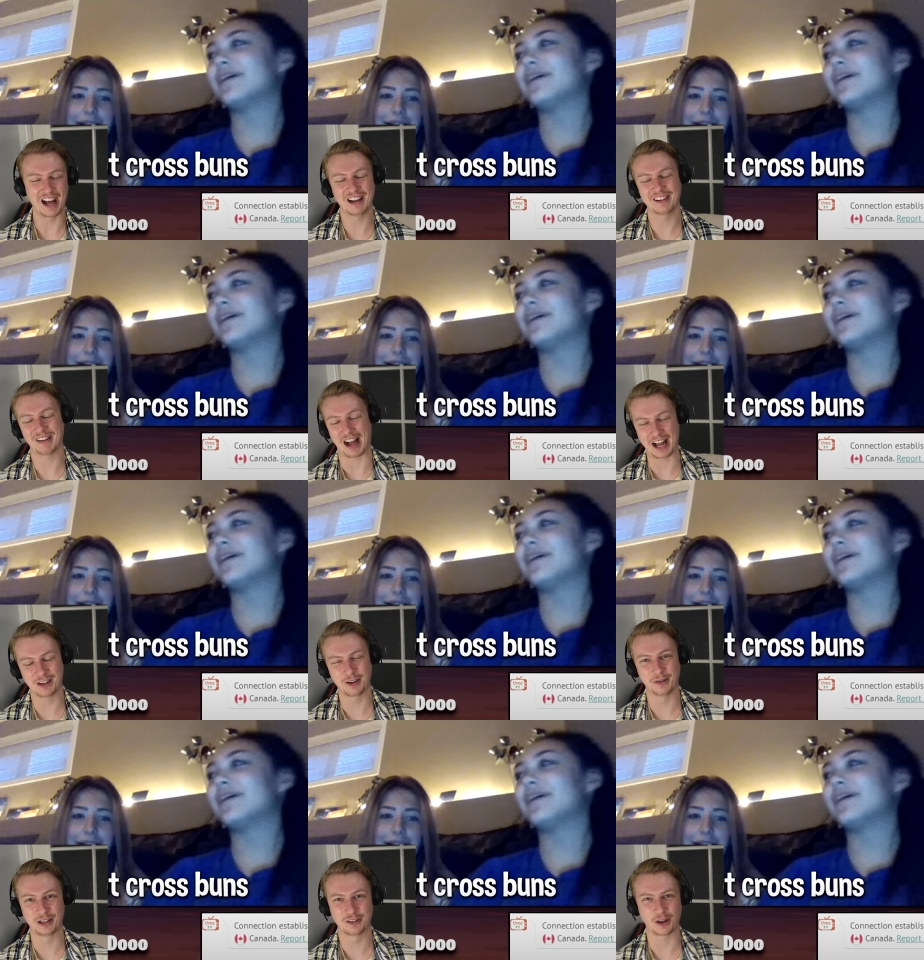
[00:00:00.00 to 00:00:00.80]
Speaker 1: I, I
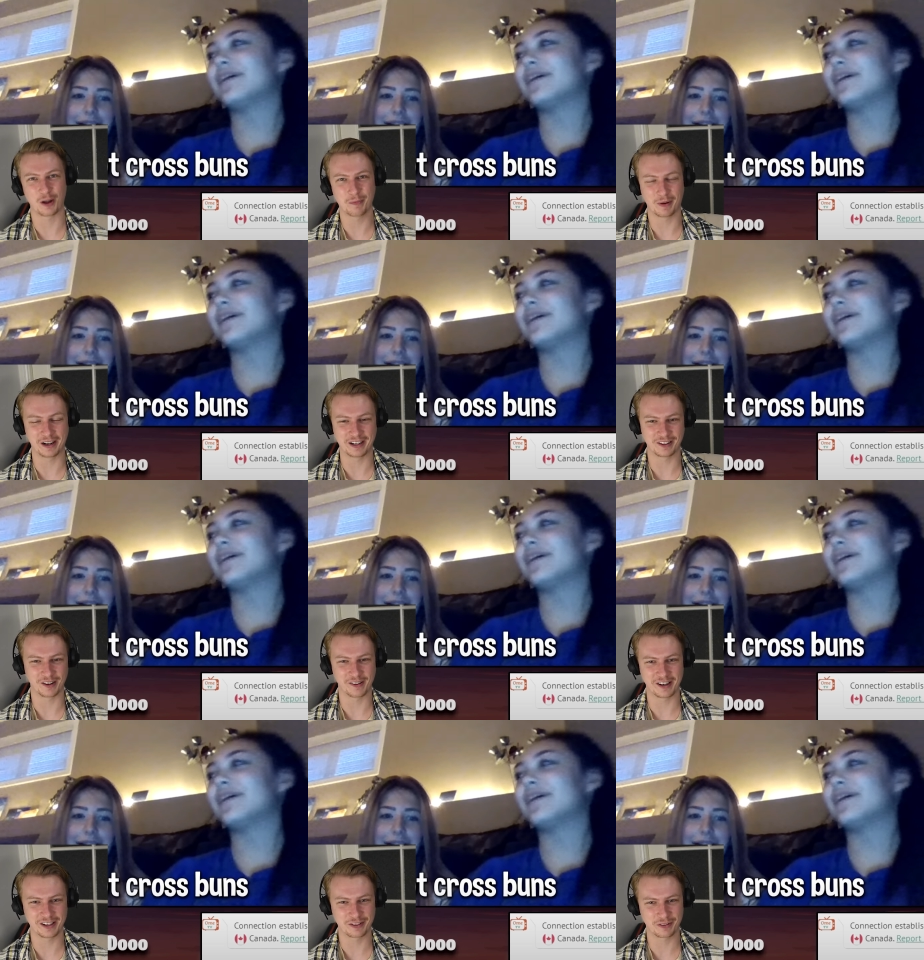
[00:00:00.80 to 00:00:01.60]
do enjoy playing
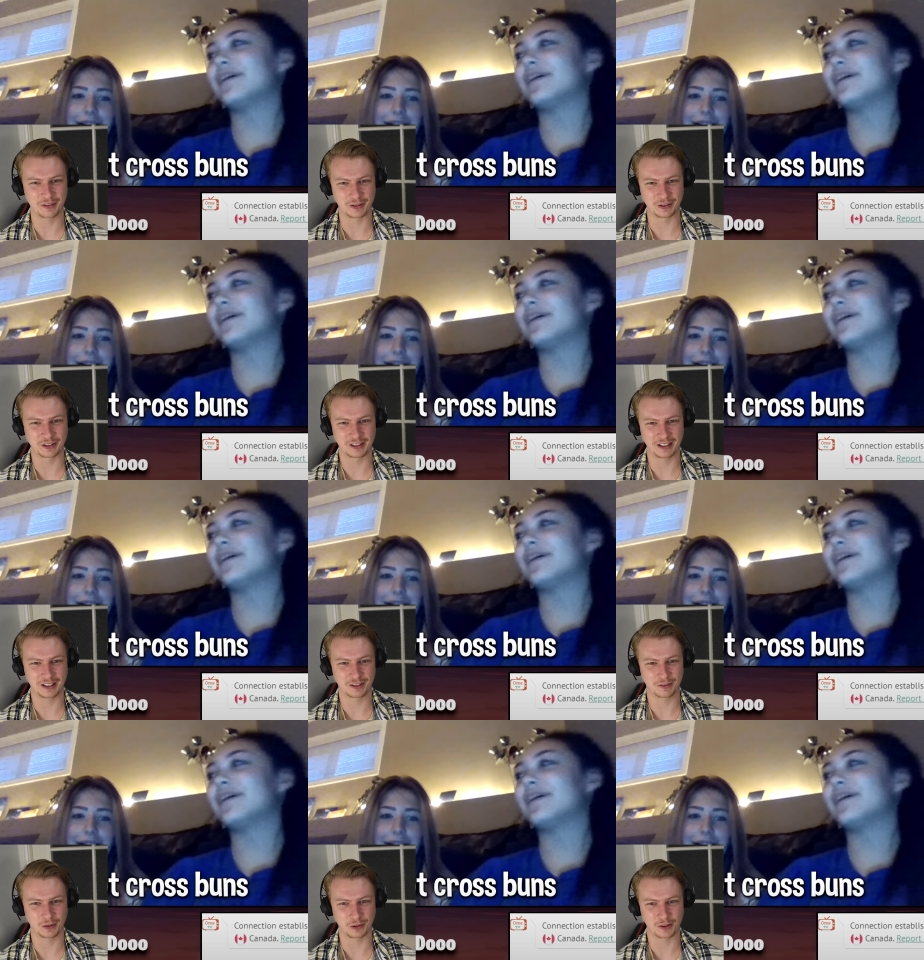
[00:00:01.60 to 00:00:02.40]
though. It is fun. It
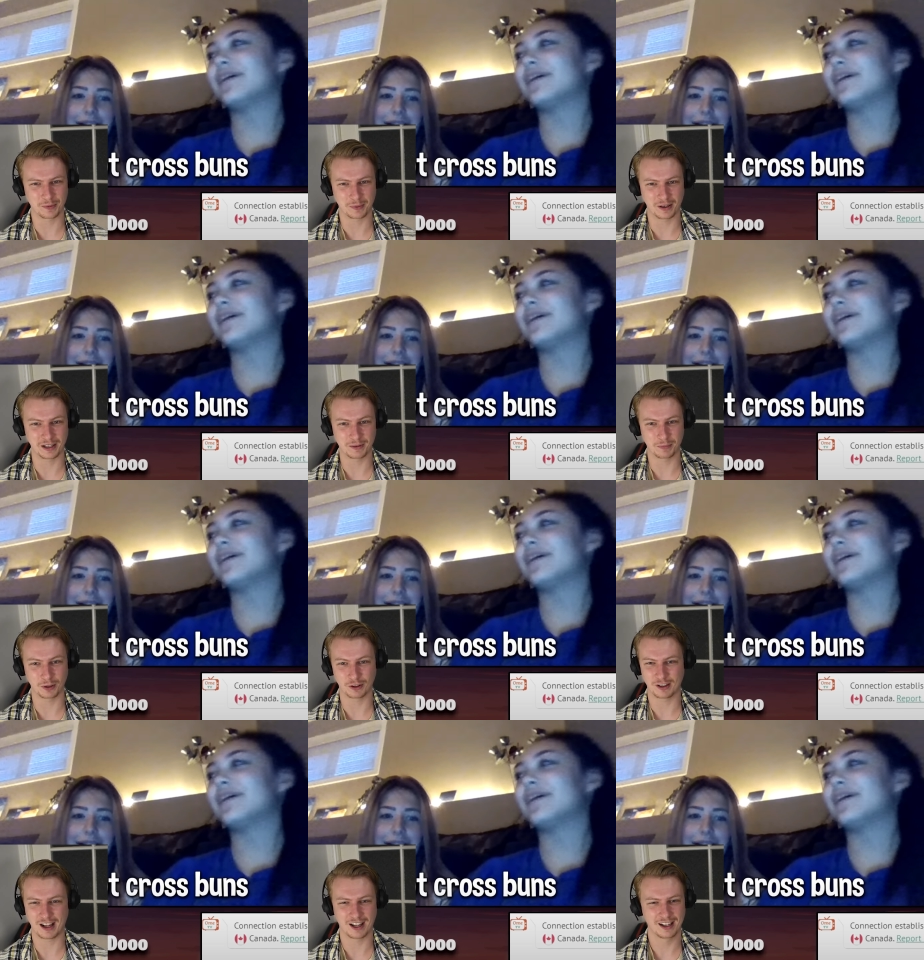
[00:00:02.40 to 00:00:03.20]
is fun to play, but